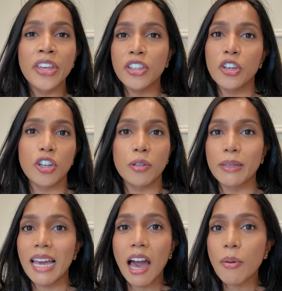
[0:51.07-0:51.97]
You could
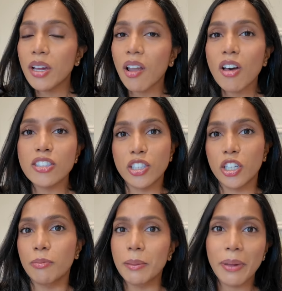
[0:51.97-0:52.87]
be hourglass, you
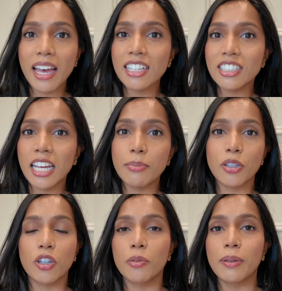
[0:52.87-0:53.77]
could be pear-shaped,
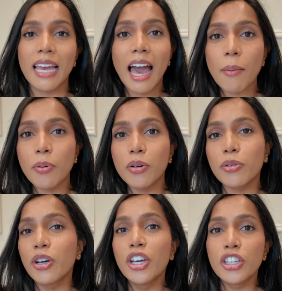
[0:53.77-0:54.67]
you could be apple,